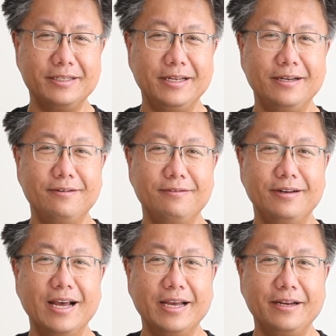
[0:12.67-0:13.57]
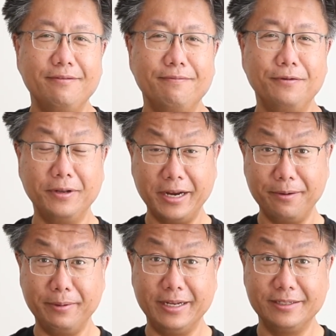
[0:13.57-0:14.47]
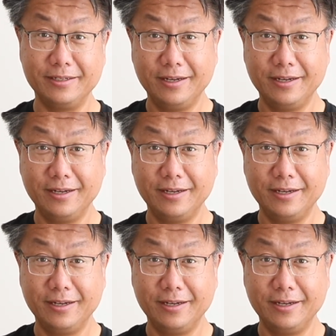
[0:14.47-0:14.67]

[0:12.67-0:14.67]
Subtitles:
and 9 full Ironmans.